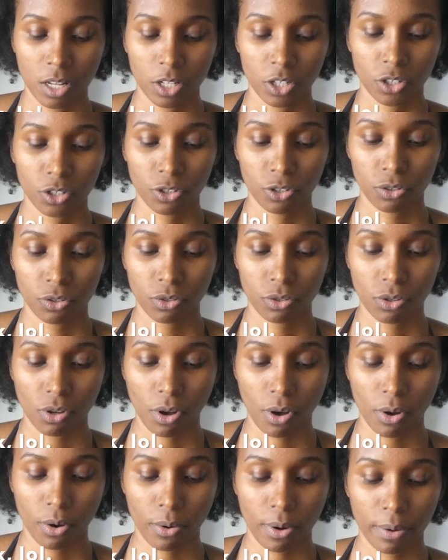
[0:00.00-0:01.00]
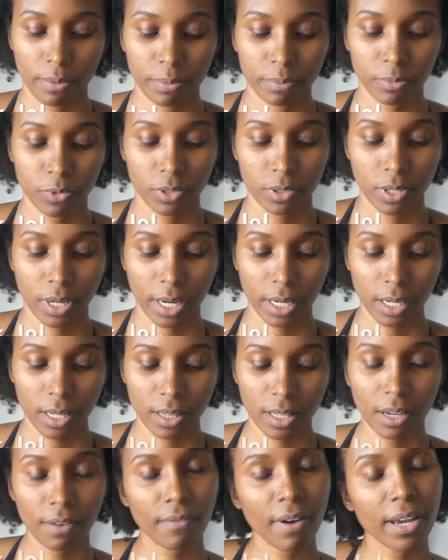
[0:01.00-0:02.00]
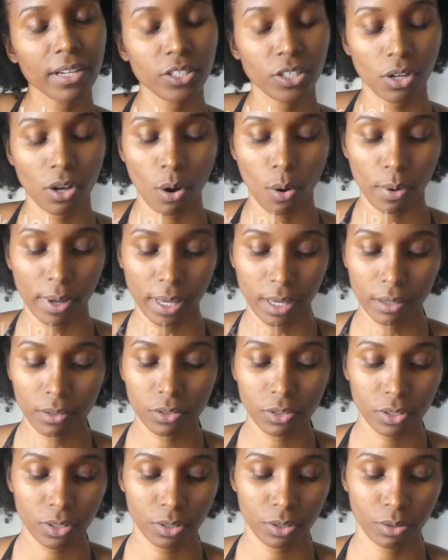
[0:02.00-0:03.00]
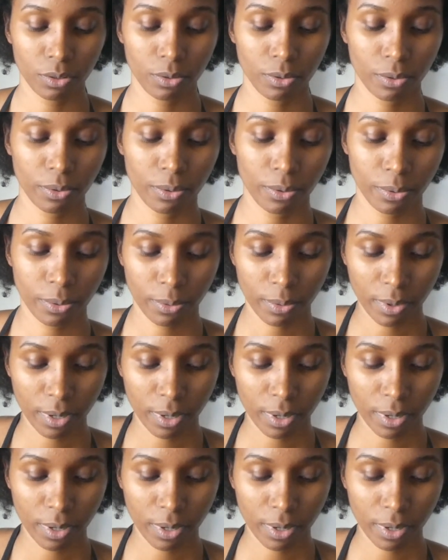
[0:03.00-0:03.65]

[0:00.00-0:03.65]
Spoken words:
so I'm trying to think if I should go into